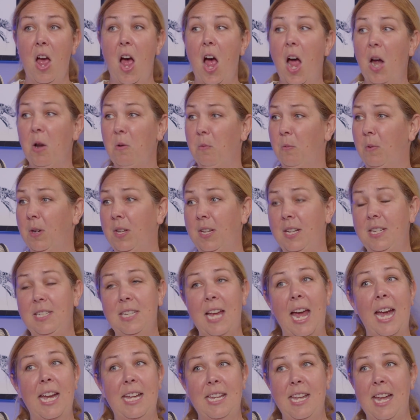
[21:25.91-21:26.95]
are really
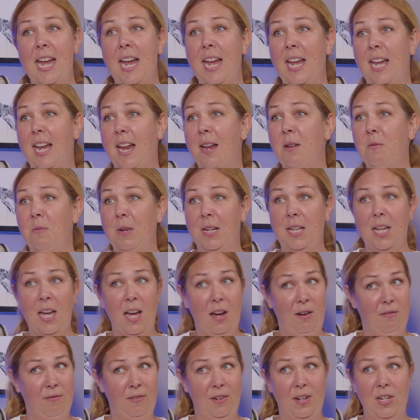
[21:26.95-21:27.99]
tight knit and we
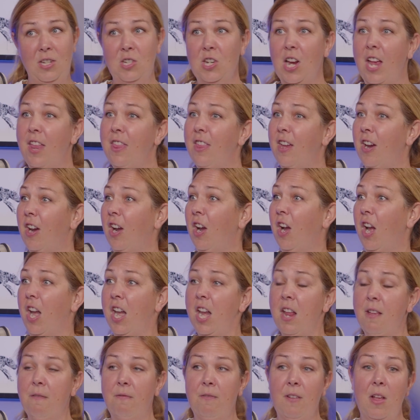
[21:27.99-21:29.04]
care for each other
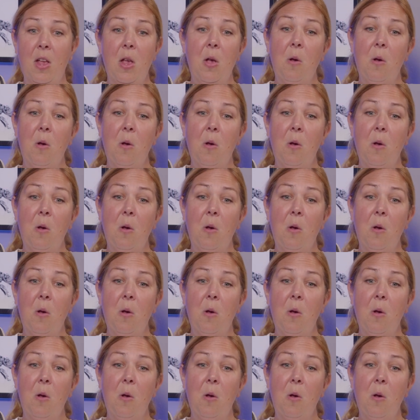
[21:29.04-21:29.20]
and if